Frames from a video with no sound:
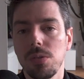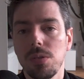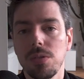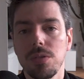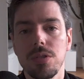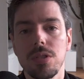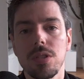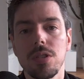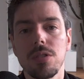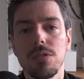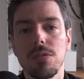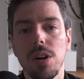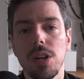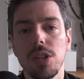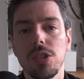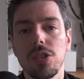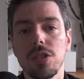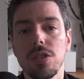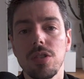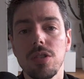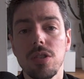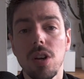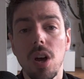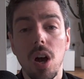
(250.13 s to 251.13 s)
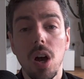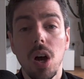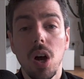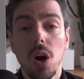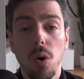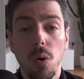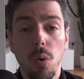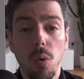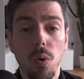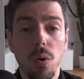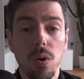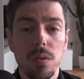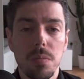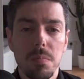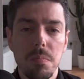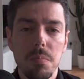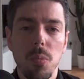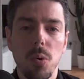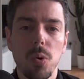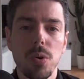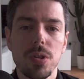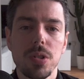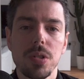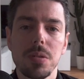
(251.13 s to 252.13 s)
considerations or
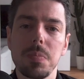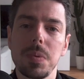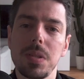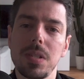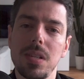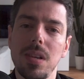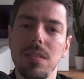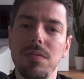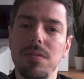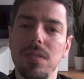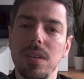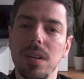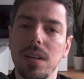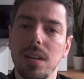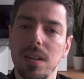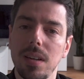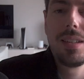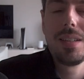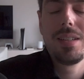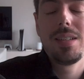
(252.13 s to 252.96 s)
more specific.